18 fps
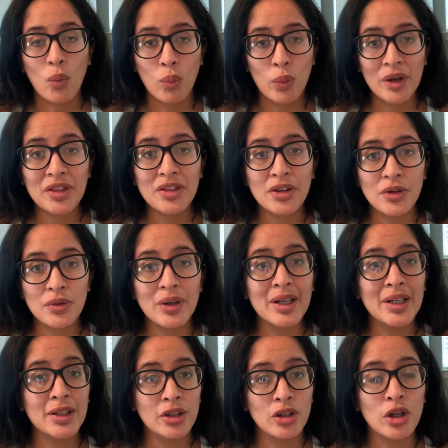with you
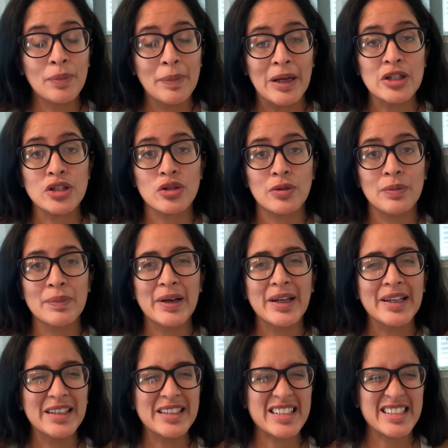in your bedroom,
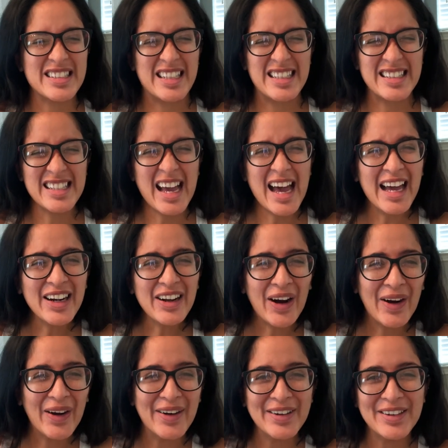but it's just a tad
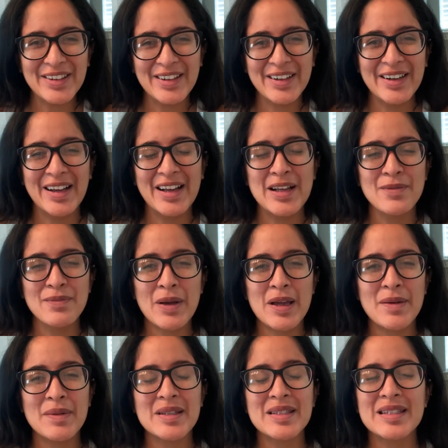harder, and
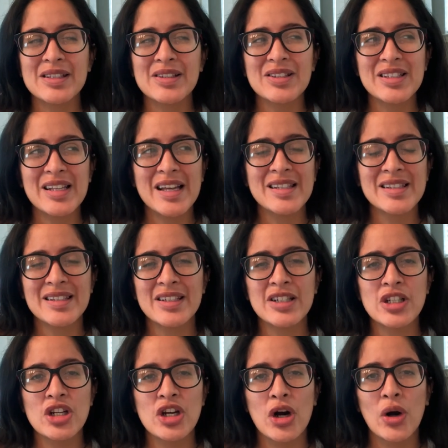baby still tends
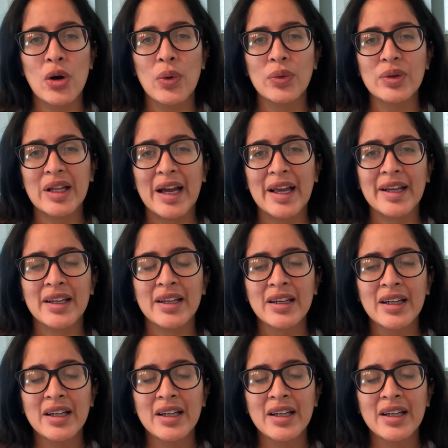to know, like,